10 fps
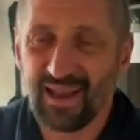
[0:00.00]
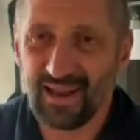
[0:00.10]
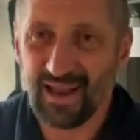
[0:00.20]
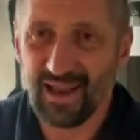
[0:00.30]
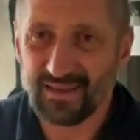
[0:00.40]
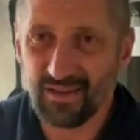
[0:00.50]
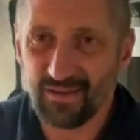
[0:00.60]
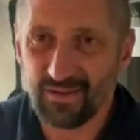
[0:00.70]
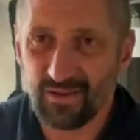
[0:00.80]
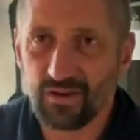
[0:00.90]
And it has
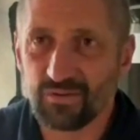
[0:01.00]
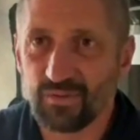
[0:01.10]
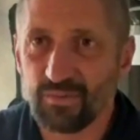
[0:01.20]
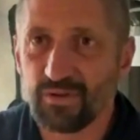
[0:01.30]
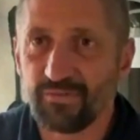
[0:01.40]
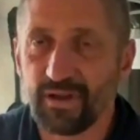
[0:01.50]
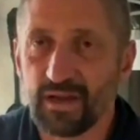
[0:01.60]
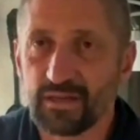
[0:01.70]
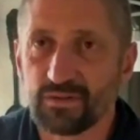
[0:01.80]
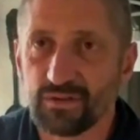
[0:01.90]
other autoimmune
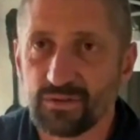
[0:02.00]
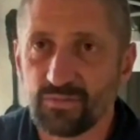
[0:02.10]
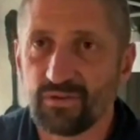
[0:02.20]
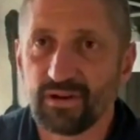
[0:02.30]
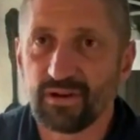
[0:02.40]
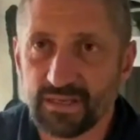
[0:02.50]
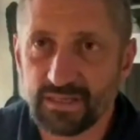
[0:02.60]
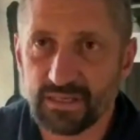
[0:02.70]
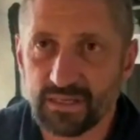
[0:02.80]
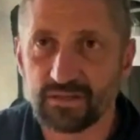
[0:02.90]
effects, so it's more of a
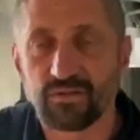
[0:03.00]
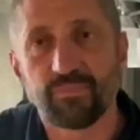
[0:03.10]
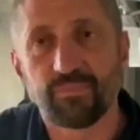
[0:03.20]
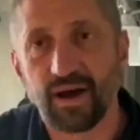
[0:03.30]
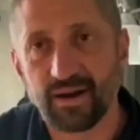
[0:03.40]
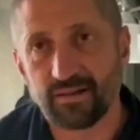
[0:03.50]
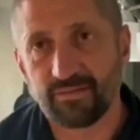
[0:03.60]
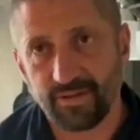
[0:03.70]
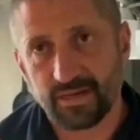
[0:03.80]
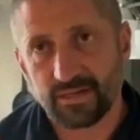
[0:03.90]
holistic sort of body
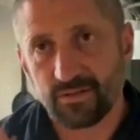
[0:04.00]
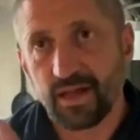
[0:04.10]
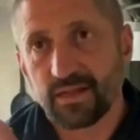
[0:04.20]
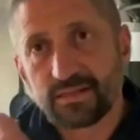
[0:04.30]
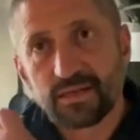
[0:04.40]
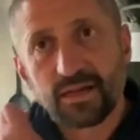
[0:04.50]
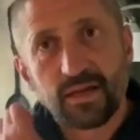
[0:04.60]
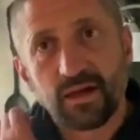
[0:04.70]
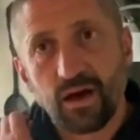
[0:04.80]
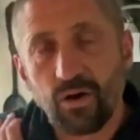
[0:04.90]
effect. So that's
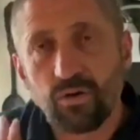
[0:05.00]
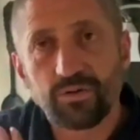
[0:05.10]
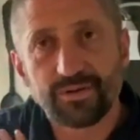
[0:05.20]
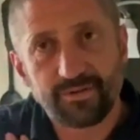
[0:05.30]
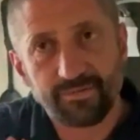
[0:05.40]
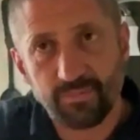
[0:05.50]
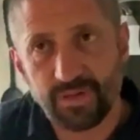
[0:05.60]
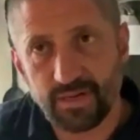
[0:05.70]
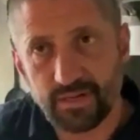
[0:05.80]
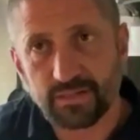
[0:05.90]
a whole different
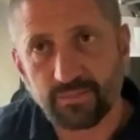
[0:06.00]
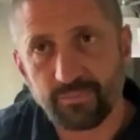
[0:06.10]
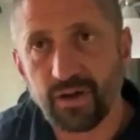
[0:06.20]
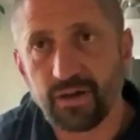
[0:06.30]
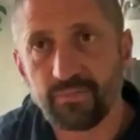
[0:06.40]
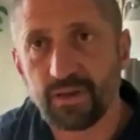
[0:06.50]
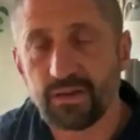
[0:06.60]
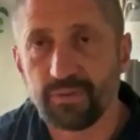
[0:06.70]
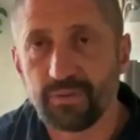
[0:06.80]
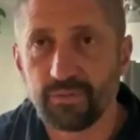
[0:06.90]
piece. But
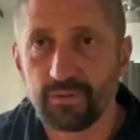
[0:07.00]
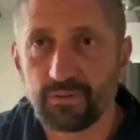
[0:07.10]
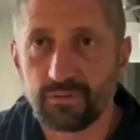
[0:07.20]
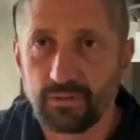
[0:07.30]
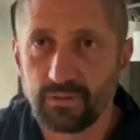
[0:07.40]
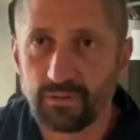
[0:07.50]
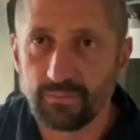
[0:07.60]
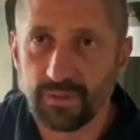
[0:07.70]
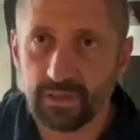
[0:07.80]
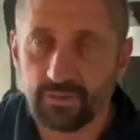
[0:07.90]
many people,
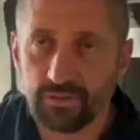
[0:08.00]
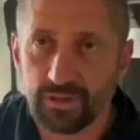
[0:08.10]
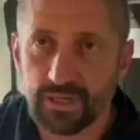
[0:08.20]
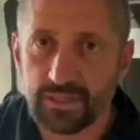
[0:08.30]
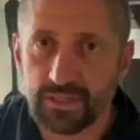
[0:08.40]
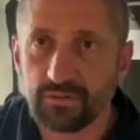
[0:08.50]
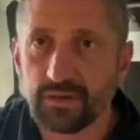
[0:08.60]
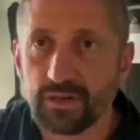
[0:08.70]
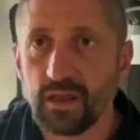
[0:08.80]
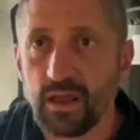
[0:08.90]
being gluten
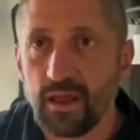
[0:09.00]
intolerant,